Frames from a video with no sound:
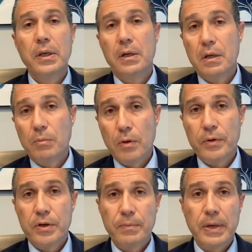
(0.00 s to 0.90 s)
He'd come
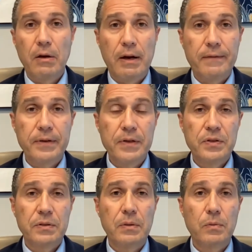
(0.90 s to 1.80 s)
over to my
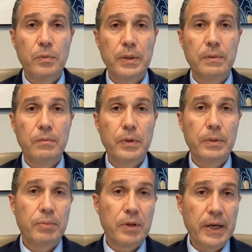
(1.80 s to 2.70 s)
office and we'd,
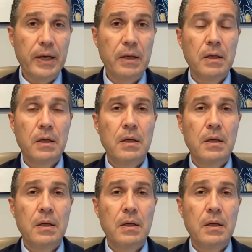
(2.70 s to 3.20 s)
we'd play